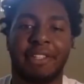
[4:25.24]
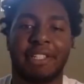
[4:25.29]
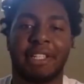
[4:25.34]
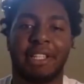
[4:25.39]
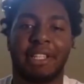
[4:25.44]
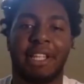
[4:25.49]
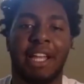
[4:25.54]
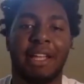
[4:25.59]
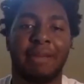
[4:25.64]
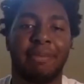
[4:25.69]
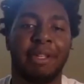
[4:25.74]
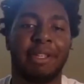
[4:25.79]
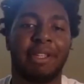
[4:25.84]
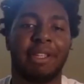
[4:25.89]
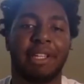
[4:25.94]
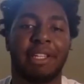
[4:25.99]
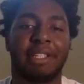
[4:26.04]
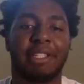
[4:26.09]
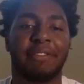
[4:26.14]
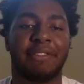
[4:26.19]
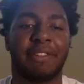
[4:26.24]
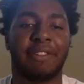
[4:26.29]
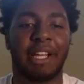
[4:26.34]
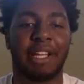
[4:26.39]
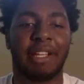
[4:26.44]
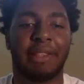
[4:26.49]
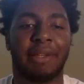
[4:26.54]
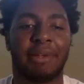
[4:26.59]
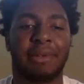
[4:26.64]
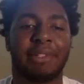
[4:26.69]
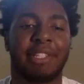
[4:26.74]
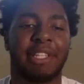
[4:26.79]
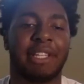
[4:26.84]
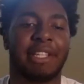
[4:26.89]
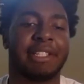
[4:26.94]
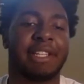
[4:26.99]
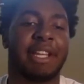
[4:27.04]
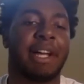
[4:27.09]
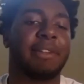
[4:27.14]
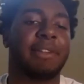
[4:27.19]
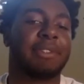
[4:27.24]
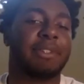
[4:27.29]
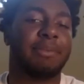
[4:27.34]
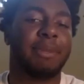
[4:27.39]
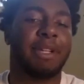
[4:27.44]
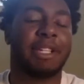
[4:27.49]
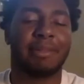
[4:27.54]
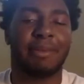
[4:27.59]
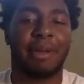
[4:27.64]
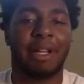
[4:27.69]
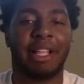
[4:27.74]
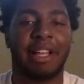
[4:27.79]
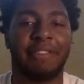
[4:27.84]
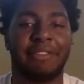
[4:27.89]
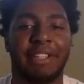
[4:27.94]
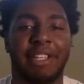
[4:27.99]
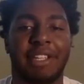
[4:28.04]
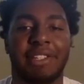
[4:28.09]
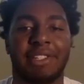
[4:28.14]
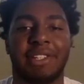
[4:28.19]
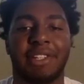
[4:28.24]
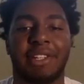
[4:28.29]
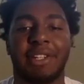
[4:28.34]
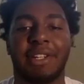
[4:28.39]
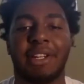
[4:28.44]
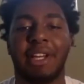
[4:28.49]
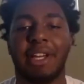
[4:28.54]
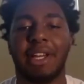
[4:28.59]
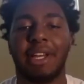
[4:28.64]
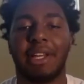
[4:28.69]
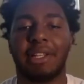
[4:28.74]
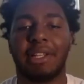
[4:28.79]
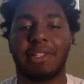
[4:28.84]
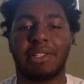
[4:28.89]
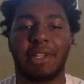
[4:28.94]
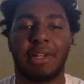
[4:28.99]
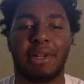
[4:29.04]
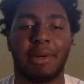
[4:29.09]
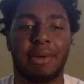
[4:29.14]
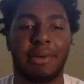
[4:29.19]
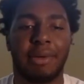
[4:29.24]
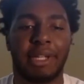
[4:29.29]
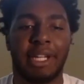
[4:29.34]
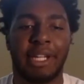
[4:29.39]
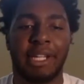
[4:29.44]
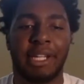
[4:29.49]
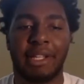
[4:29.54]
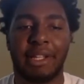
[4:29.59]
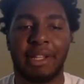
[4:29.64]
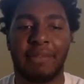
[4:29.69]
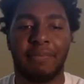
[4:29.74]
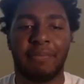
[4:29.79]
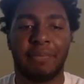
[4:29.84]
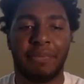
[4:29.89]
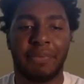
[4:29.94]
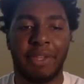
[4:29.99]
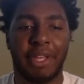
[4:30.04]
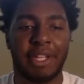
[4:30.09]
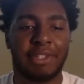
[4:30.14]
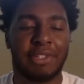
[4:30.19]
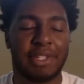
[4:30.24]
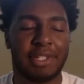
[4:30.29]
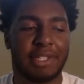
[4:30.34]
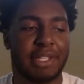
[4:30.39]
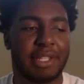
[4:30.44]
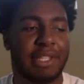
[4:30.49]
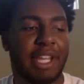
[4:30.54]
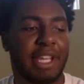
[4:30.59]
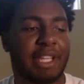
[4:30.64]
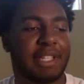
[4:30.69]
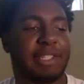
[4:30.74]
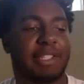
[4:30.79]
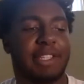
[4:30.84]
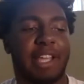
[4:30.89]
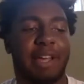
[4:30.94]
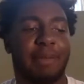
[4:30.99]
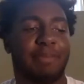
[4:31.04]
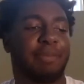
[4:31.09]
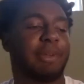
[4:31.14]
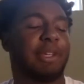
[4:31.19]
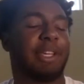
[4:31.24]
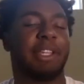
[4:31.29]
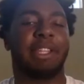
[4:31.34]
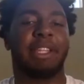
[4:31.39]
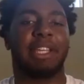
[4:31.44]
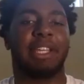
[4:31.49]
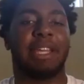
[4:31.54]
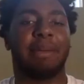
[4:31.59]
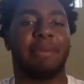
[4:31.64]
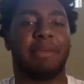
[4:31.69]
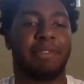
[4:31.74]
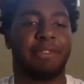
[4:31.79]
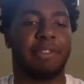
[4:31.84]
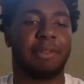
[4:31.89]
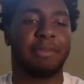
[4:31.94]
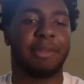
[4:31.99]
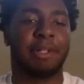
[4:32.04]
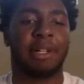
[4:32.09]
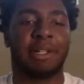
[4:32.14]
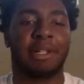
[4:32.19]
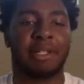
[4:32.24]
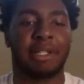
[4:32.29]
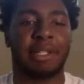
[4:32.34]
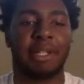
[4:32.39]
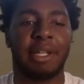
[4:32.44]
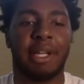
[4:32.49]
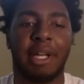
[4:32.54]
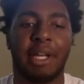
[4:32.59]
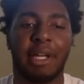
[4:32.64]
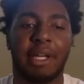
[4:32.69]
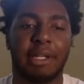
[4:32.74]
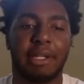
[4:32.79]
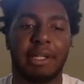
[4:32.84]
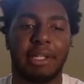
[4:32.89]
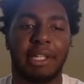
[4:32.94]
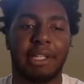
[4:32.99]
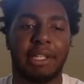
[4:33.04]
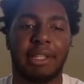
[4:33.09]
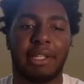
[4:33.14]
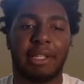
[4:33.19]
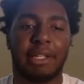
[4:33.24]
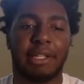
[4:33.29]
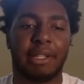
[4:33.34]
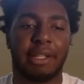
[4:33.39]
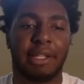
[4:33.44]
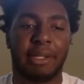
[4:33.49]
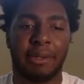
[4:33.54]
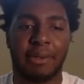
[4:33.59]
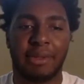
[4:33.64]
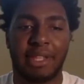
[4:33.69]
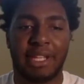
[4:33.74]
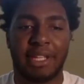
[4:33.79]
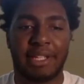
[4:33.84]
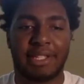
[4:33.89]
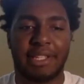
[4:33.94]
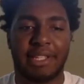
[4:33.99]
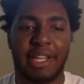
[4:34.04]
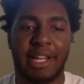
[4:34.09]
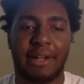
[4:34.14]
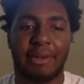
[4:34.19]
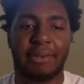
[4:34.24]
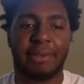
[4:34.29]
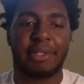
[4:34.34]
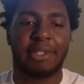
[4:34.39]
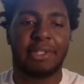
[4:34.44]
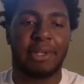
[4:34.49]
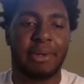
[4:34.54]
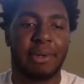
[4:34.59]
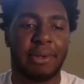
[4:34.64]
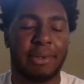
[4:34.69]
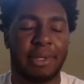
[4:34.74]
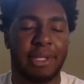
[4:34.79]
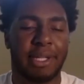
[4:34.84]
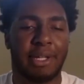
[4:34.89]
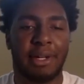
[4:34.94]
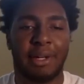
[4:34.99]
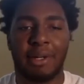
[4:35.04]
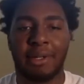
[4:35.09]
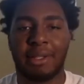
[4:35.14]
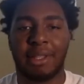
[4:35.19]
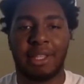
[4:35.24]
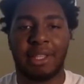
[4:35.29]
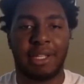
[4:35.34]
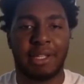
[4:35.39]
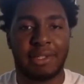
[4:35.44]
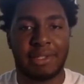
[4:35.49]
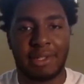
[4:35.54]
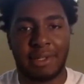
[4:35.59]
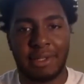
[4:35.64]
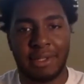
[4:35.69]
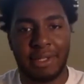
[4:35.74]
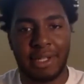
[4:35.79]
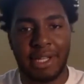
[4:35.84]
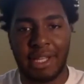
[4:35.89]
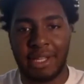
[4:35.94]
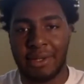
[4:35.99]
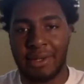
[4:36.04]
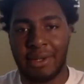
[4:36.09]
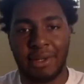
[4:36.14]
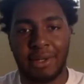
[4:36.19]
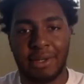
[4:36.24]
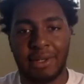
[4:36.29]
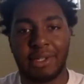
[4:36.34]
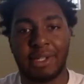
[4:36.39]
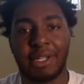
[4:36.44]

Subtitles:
lineman. Because if I get those things down, it makes my life easier. So it's just the next step in the game of football to get the little things down so the hard things aren't hard.